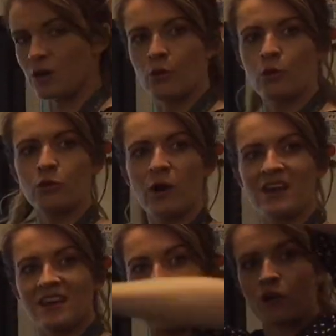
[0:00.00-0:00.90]
all the way
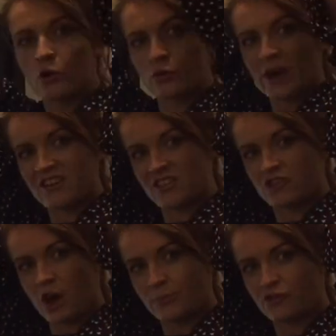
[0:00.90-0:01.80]
down, all the way to the
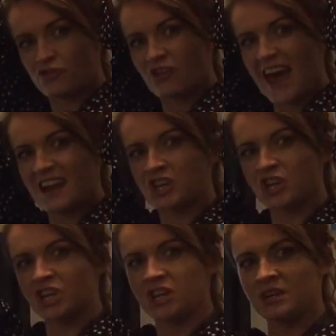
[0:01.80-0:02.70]
top.
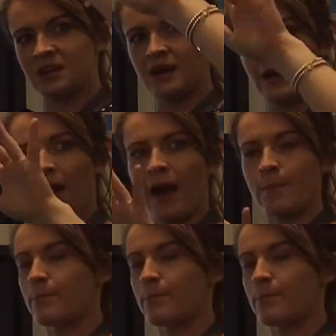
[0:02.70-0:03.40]
Stretch and